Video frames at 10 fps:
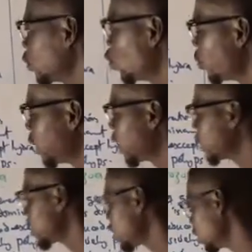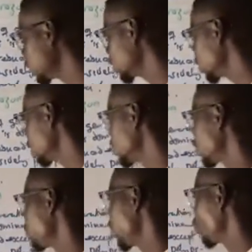dominant stage is
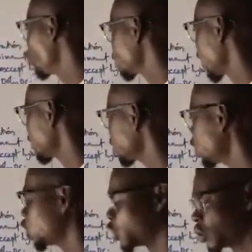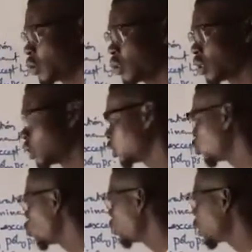the medusa stage. The
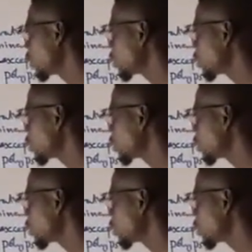dominant